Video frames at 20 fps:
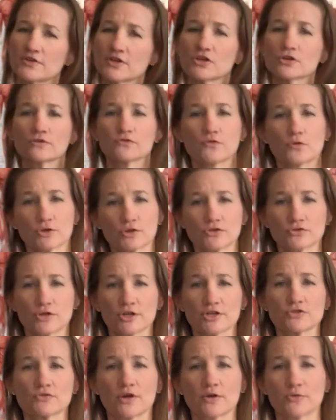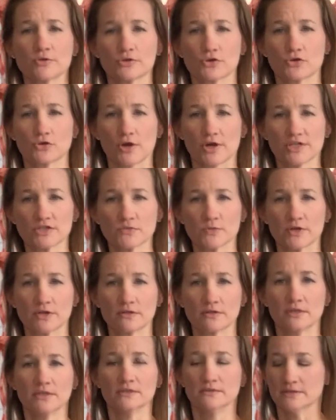figure 4 stretch, right, where you cross
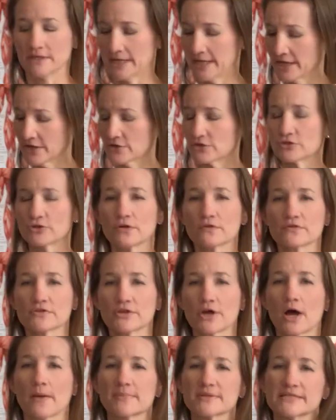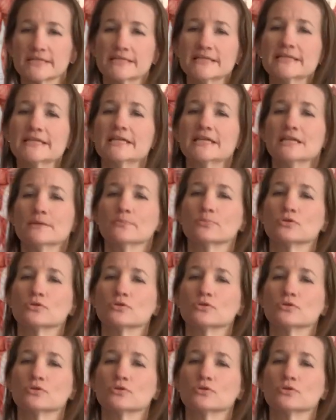one ankle over the opposite knee,